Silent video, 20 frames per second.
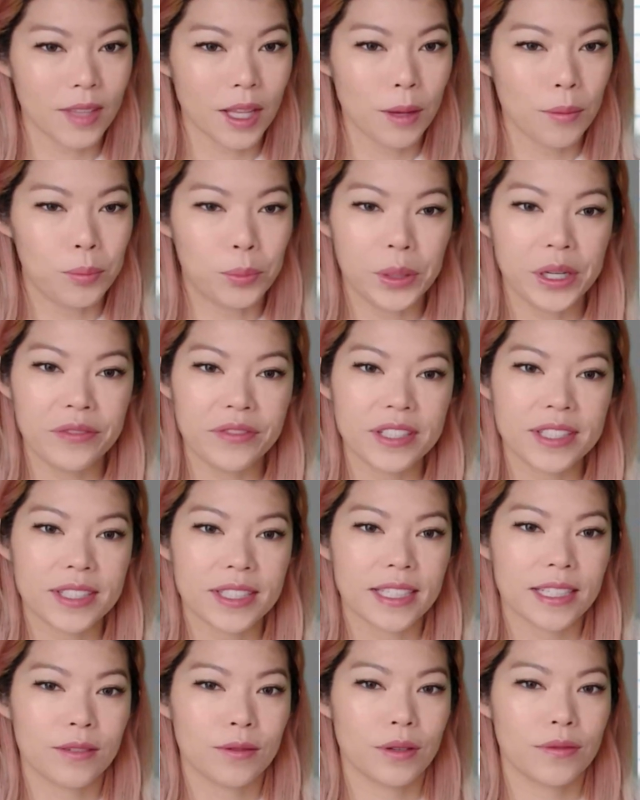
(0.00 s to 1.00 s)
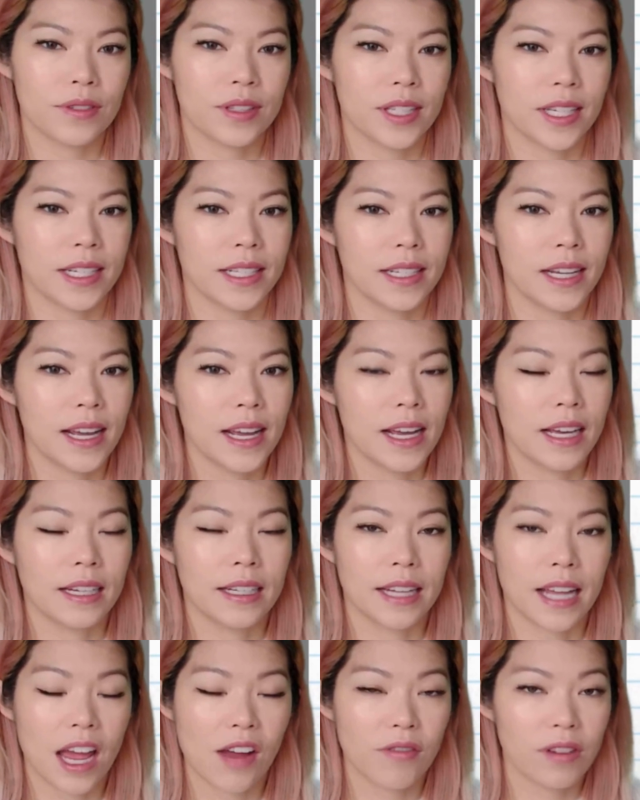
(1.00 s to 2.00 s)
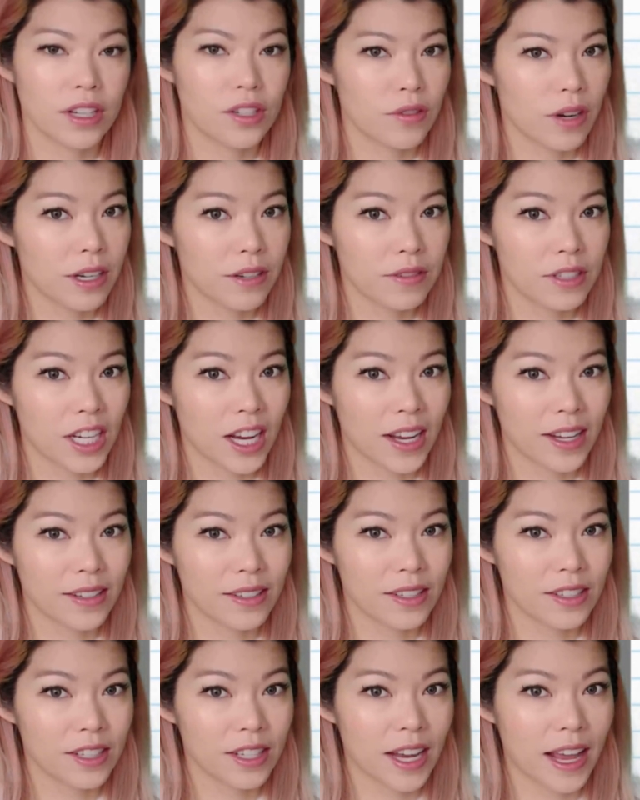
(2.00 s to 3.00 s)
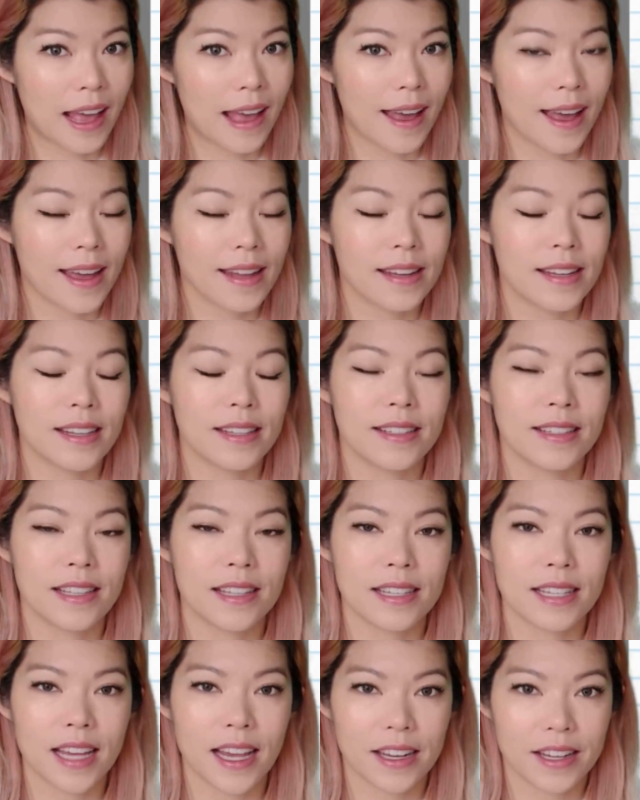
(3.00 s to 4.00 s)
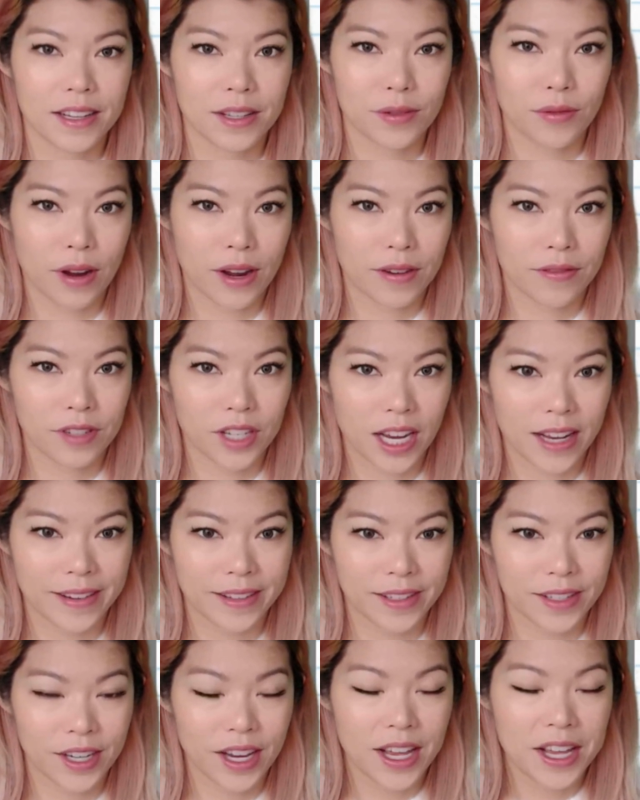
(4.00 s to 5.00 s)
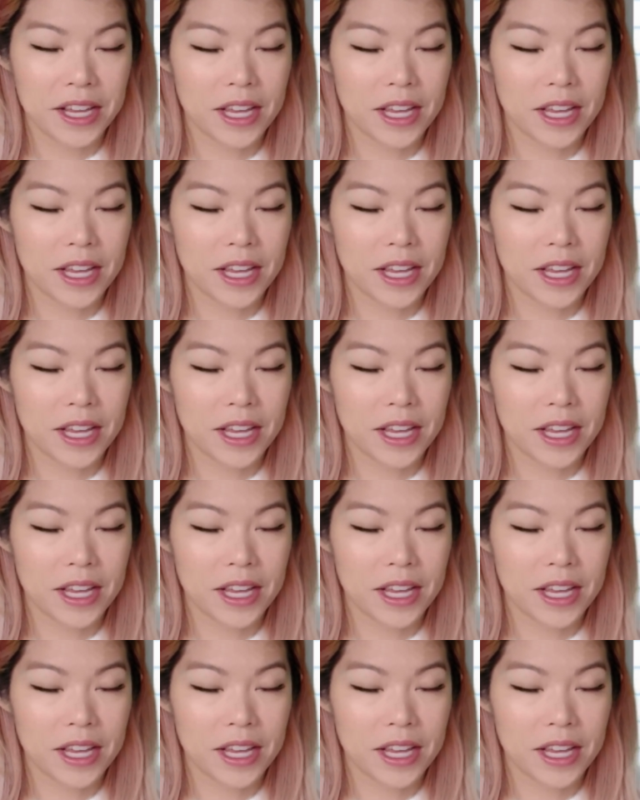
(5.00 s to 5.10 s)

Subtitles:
Previously, we've seen the average rate of change and instantaneous rate of change.